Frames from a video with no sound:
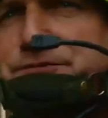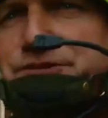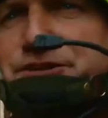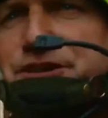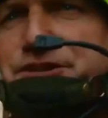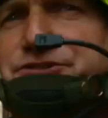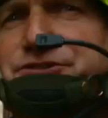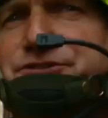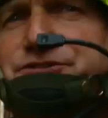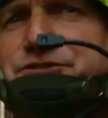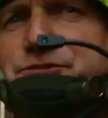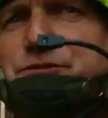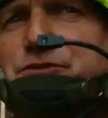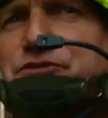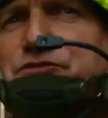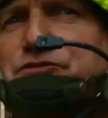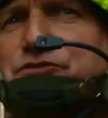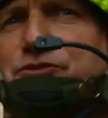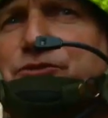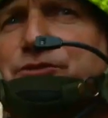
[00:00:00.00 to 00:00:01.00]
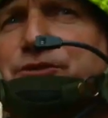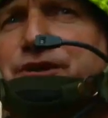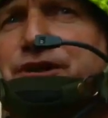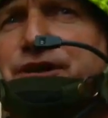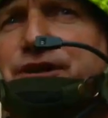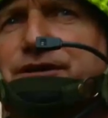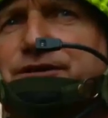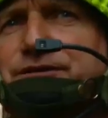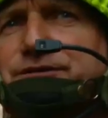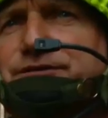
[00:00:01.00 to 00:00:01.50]
sections to move forward
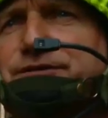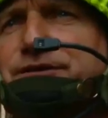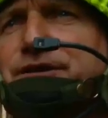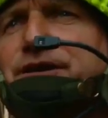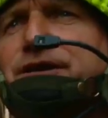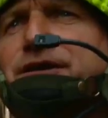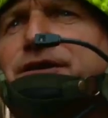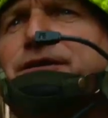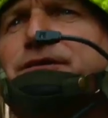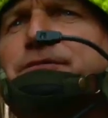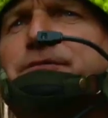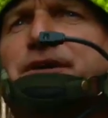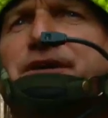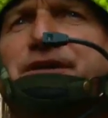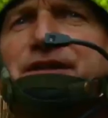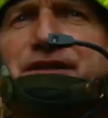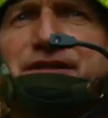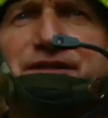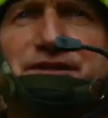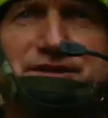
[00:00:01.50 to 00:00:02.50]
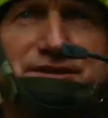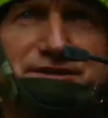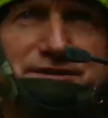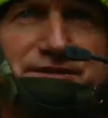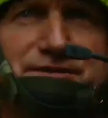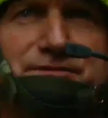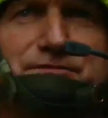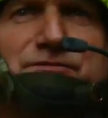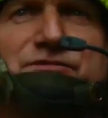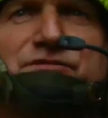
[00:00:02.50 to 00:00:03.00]
here, um, and then the
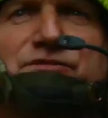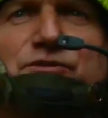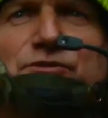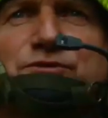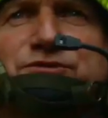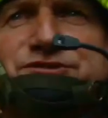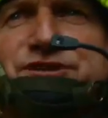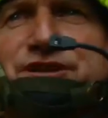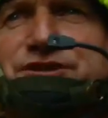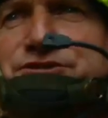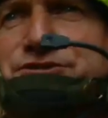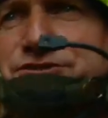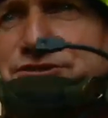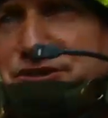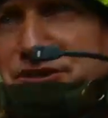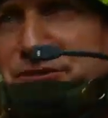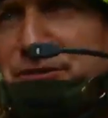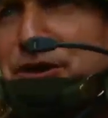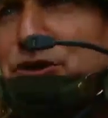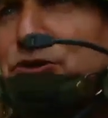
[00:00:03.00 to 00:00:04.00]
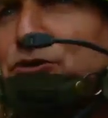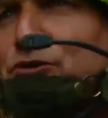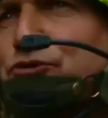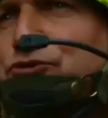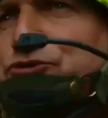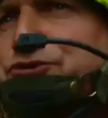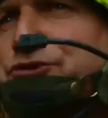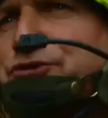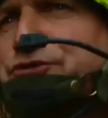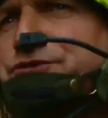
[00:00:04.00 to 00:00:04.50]
forward section is going to be
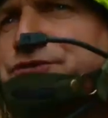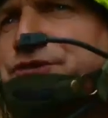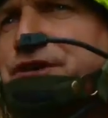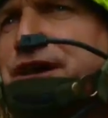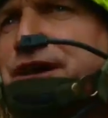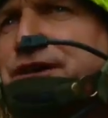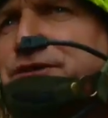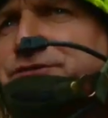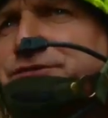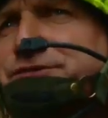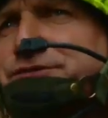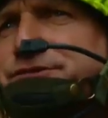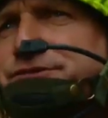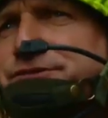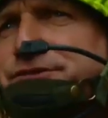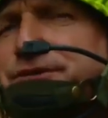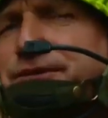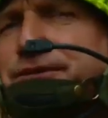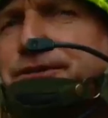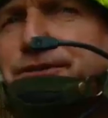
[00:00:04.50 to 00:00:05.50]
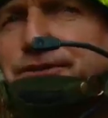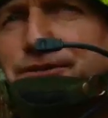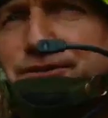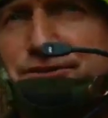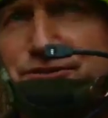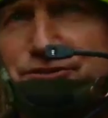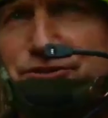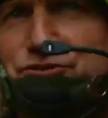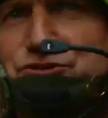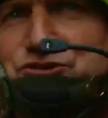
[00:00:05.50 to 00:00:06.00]
launched onto the houses.
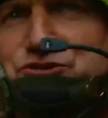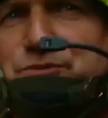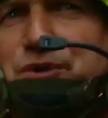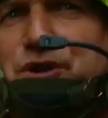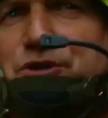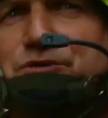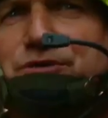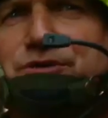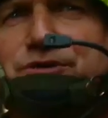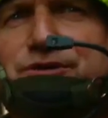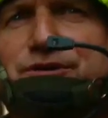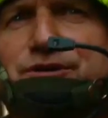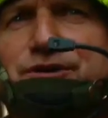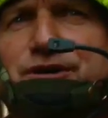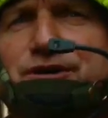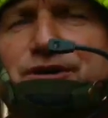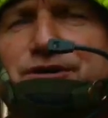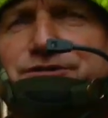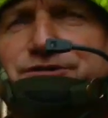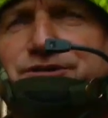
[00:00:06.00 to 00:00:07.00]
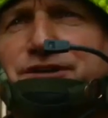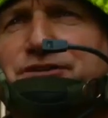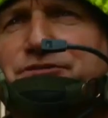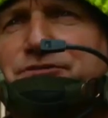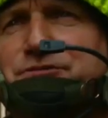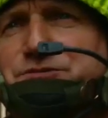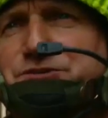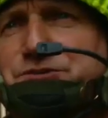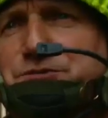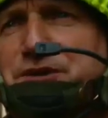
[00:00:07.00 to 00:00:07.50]
Use smoke uh, to give
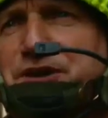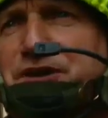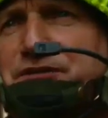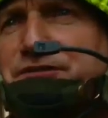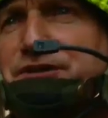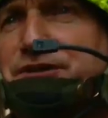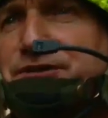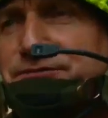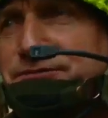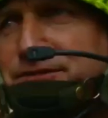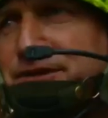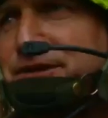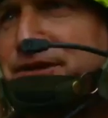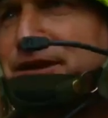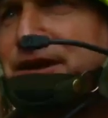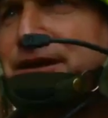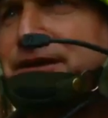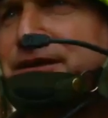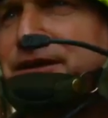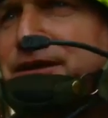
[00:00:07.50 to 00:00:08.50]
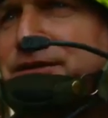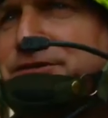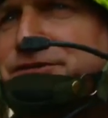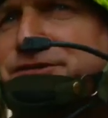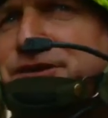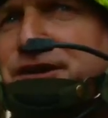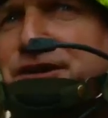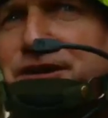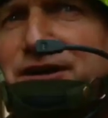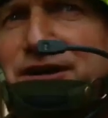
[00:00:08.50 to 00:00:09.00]
them some cover, and then they'll
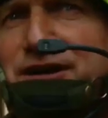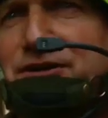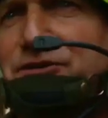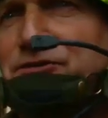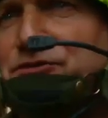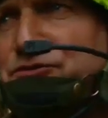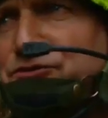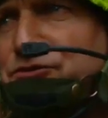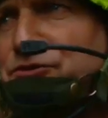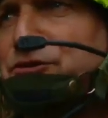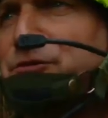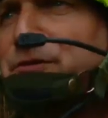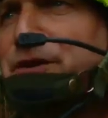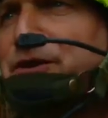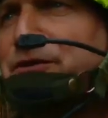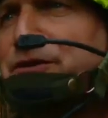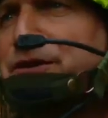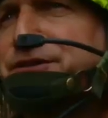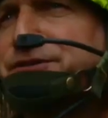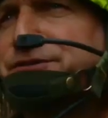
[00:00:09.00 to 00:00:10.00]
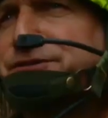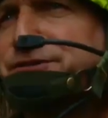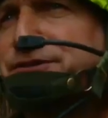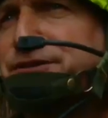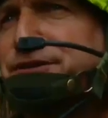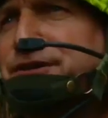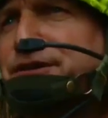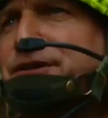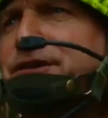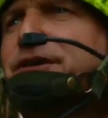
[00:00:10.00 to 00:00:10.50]
start clearing through the buildings
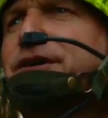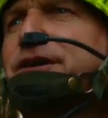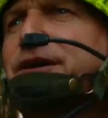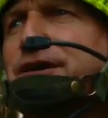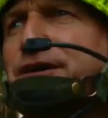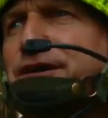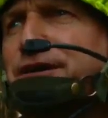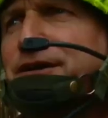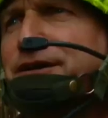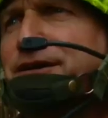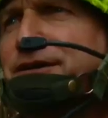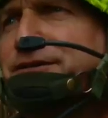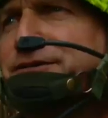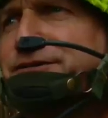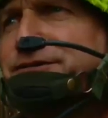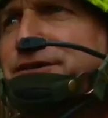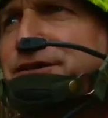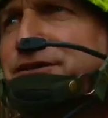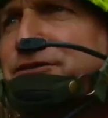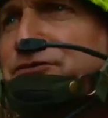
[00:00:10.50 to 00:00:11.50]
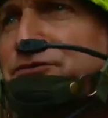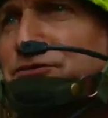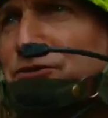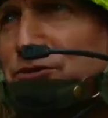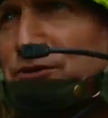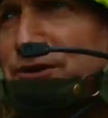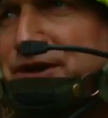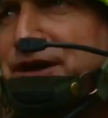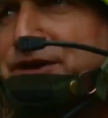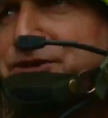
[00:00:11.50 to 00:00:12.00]
uh, to the
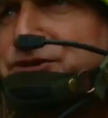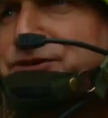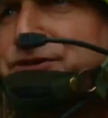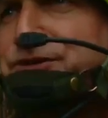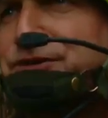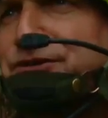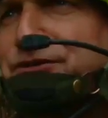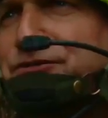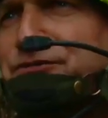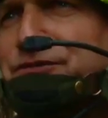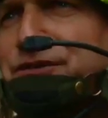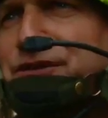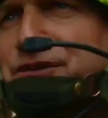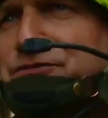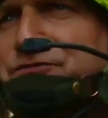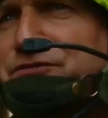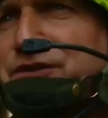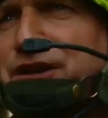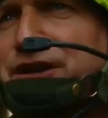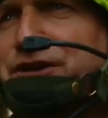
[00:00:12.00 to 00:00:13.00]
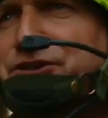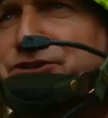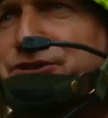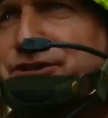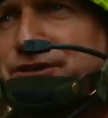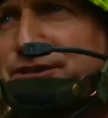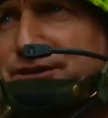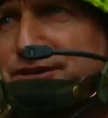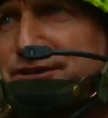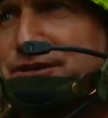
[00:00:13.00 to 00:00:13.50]
forward edge of the village,
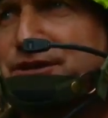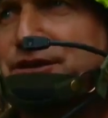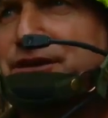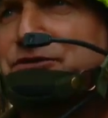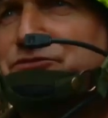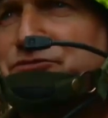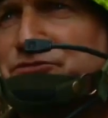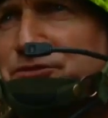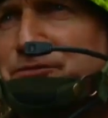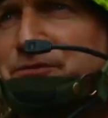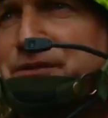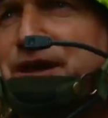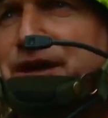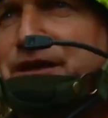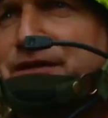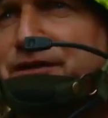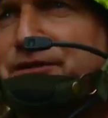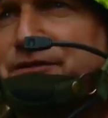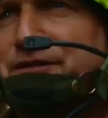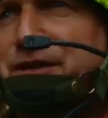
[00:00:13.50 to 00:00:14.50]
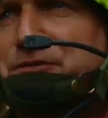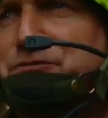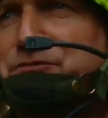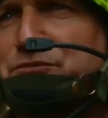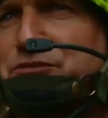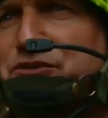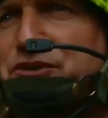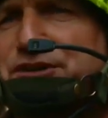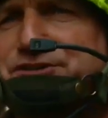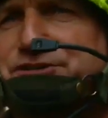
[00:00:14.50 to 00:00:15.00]
and then from there they'll then
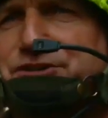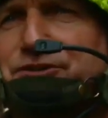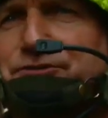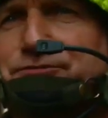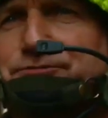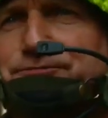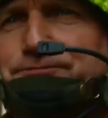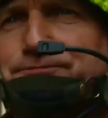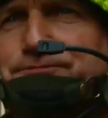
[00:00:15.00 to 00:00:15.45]
press on.